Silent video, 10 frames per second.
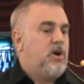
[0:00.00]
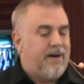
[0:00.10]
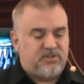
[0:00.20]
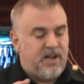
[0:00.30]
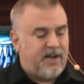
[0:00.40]
I
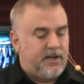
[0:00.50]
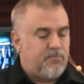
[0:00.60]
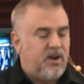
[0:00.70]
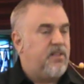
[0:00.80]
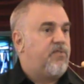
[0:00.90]
was not going to
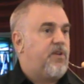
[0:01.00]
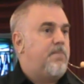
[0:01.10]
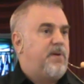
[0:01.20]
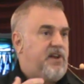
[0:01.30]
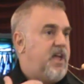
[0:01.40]
bring this
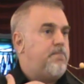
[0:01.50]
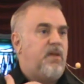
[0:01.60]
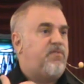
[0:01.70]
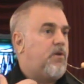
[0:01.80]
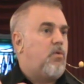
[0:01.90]
up, but it hit
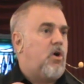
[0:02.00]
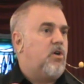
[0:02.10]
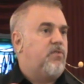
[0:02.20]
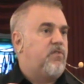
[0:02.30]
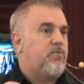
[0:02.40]
me so
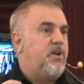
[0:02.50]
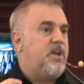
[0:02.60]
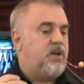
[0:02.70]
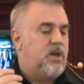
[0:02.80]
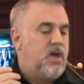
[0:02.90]
hard this week.